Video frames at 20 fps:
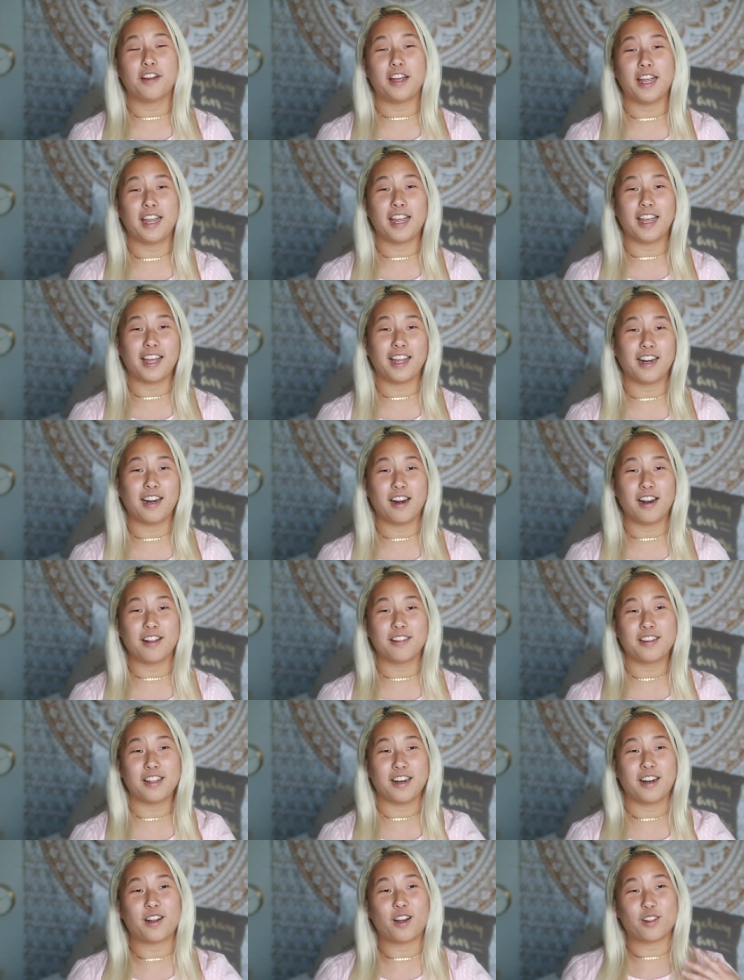And
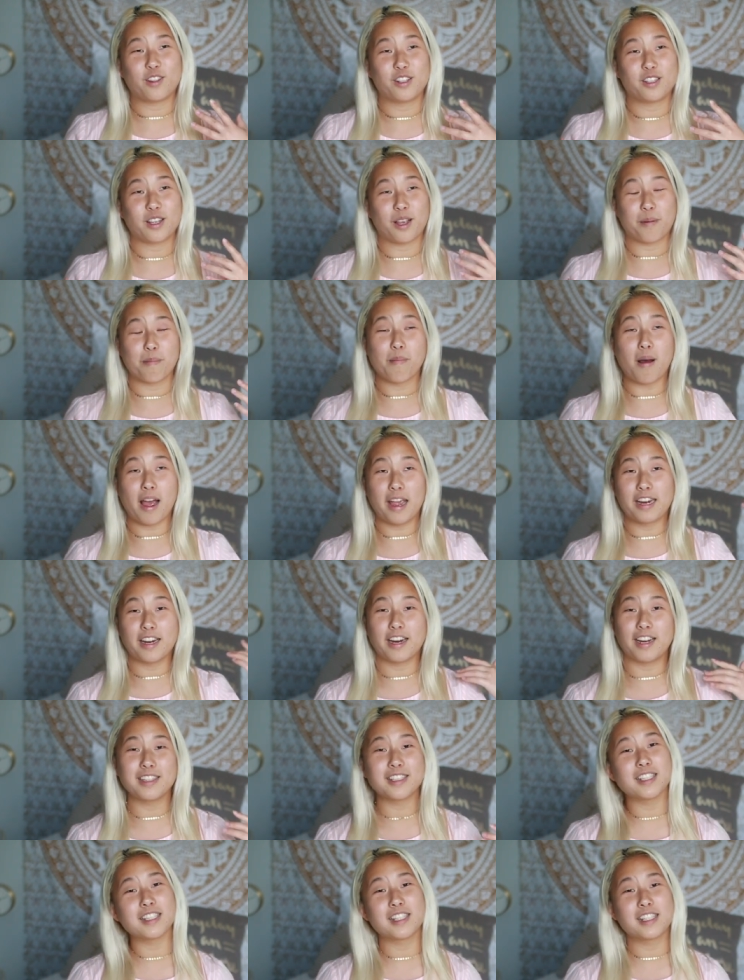then I got these like
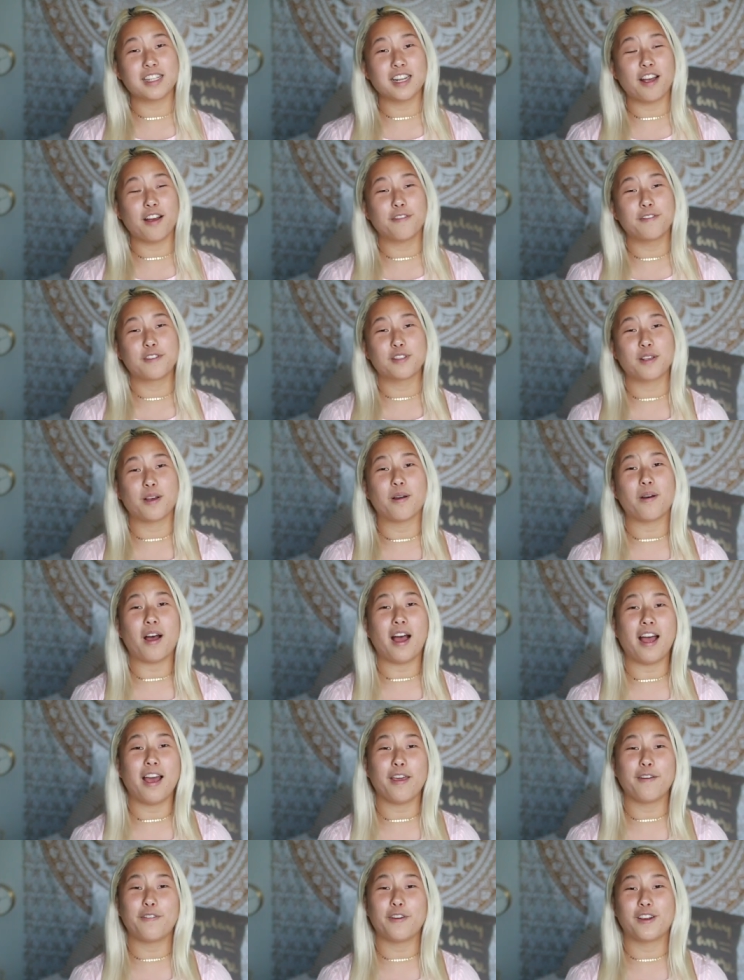migraines and stuff. So
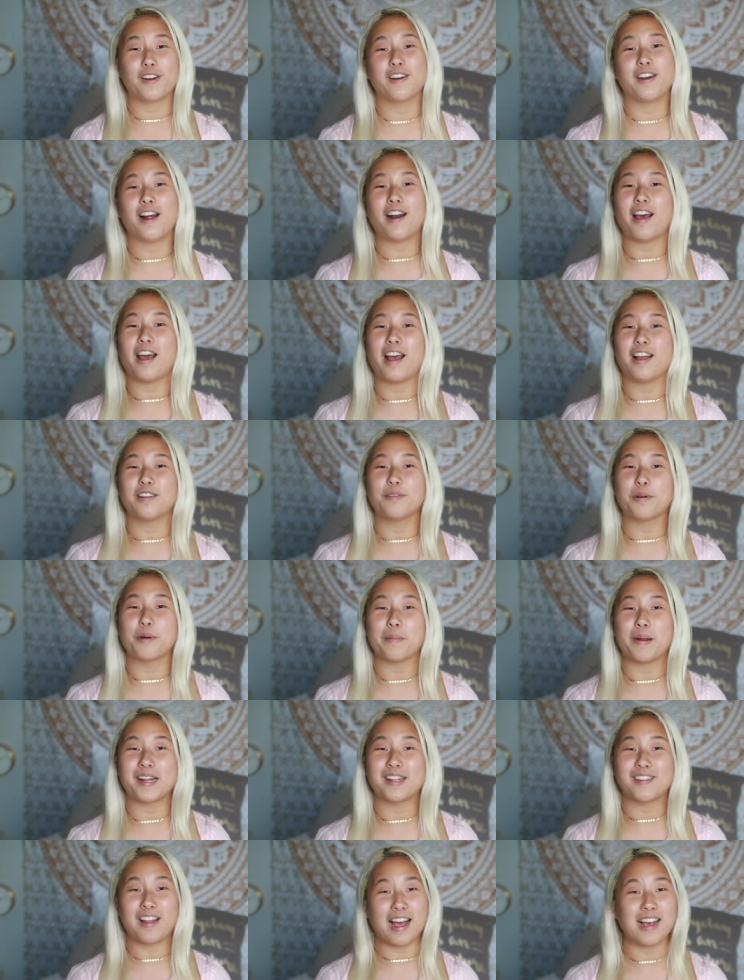I figured out I had to wear
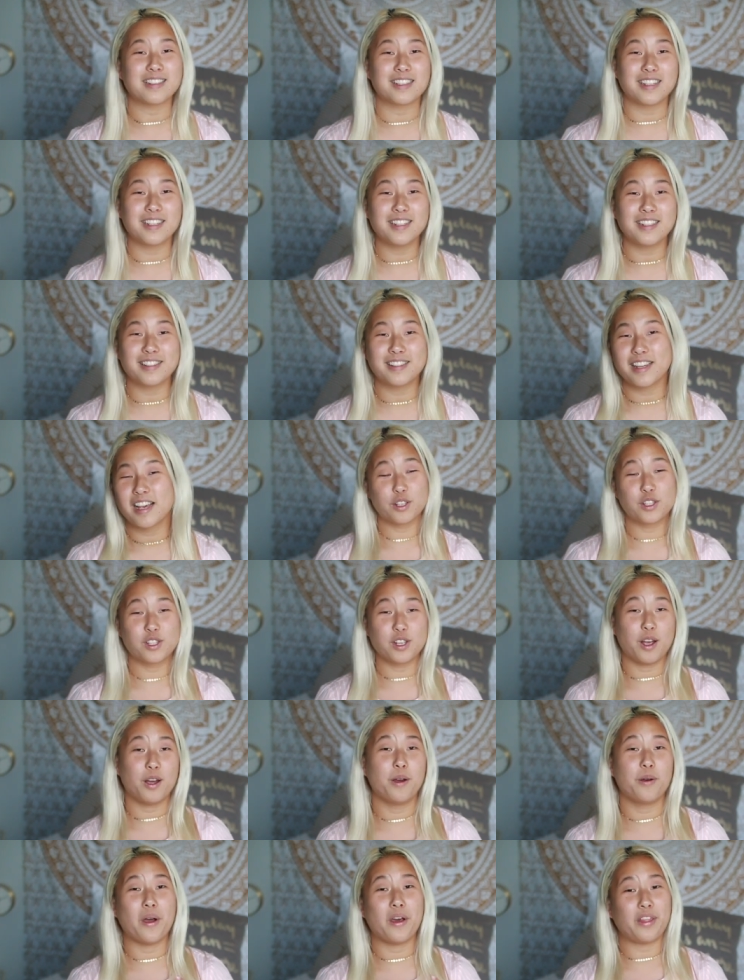my glasses.
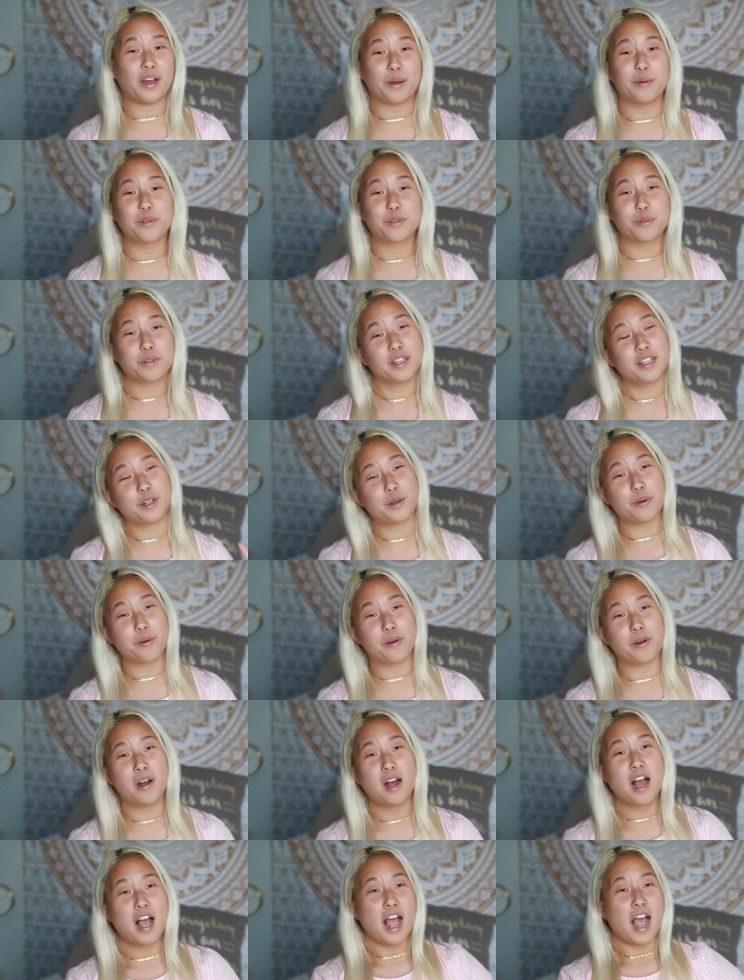So that was really
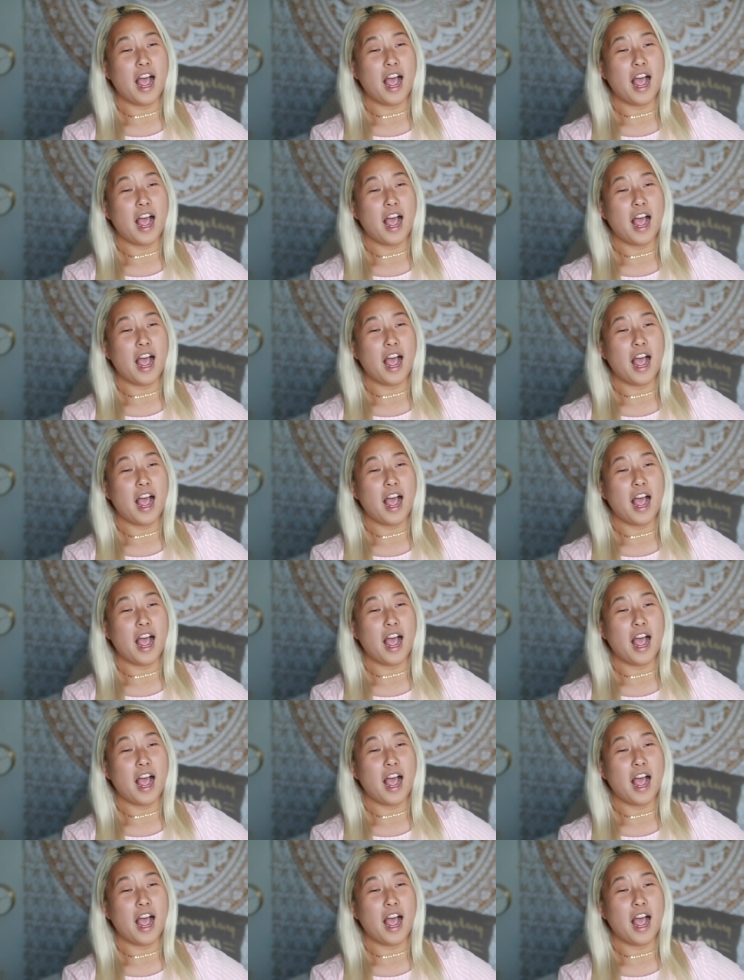cool.